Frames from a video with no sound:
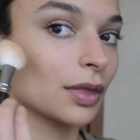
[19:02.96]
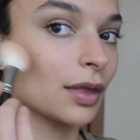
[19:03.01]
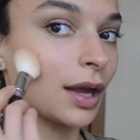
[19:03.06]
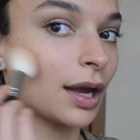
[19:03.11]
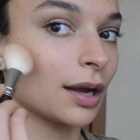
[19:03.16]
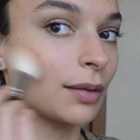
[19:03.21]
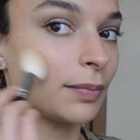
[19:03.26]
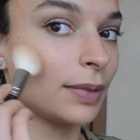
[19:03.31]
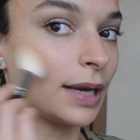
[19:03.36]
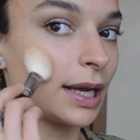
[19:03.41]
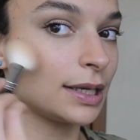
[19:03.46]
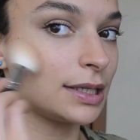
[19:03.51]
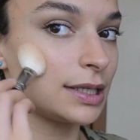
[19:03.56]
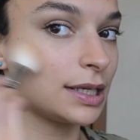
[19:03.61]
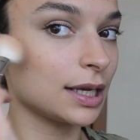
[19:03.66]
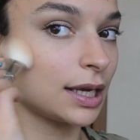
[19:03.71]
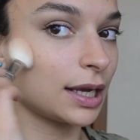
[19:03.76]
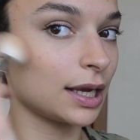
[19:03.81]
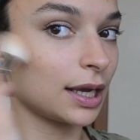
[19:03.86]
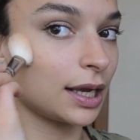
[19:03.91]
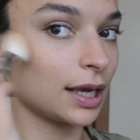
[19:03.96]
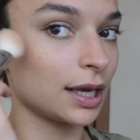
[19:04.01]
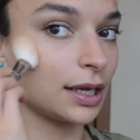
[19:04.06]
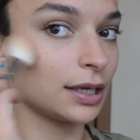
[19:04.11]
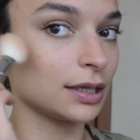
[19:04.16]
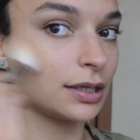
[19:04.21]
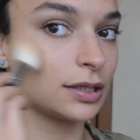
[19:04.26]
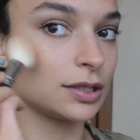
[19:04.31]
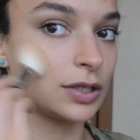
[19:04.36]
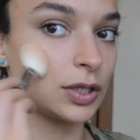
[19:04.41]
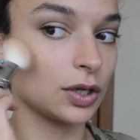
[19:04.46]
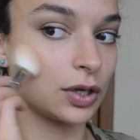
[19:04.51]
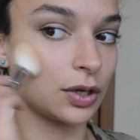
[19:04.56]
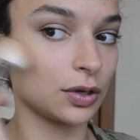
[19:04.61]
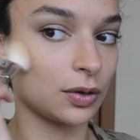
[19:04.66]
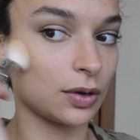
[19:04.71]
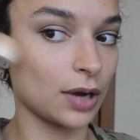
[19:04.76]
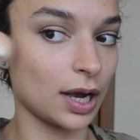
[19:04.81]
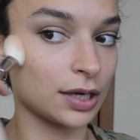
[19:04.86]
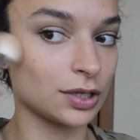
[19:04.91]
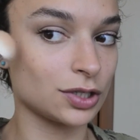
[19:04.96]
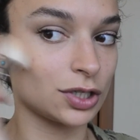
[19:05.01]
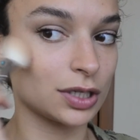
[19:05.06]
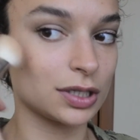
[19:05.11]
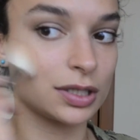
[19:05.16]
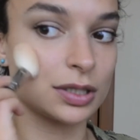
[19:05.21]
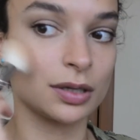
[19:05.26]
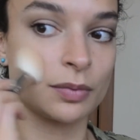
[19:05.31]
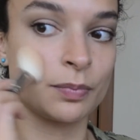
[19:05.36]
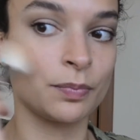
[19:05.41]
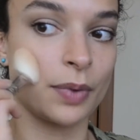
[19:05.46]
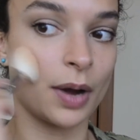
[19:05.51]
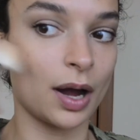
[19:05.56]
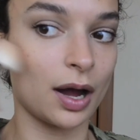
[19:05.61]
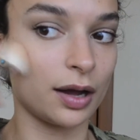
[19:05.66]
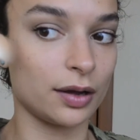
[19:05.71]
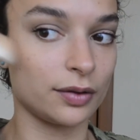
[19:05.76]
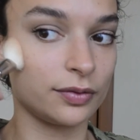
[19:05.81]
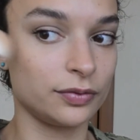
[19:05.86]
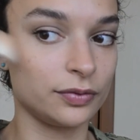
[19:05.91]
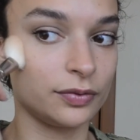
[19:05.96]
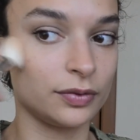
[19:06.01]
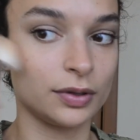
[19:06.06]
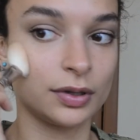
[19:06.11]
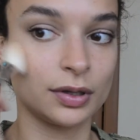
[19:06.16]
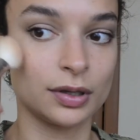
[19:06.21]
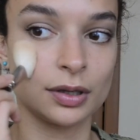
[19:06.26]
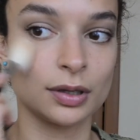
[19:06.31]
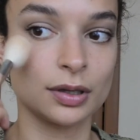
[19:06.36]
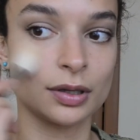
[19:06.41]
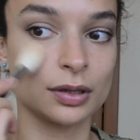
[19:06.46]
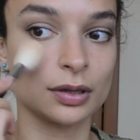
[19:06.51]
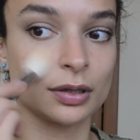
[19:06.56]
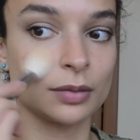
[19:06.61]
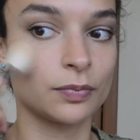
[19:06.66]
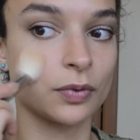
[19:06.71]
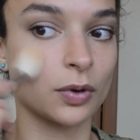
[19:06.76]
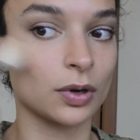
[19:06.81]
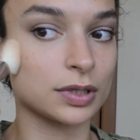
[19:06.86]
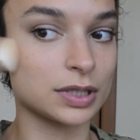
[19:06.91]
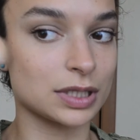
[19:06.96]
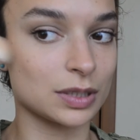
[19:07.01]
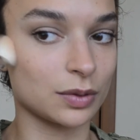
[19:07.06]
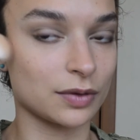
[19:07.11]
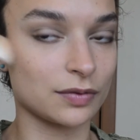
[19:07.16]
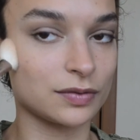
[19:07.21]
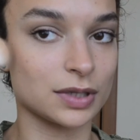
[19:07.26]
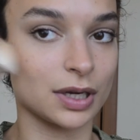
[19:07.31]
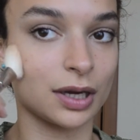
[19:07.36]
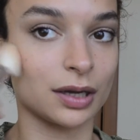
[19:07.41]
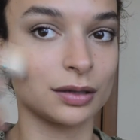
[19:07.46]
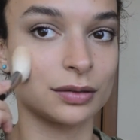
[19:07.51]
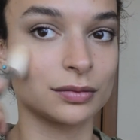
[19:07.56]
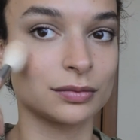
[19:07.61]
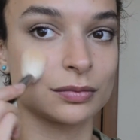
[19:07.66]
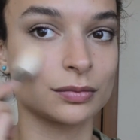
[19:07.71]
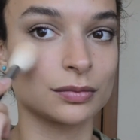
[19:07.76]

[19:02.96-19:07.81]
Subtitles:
and blending it into and just above the bronzing we've done.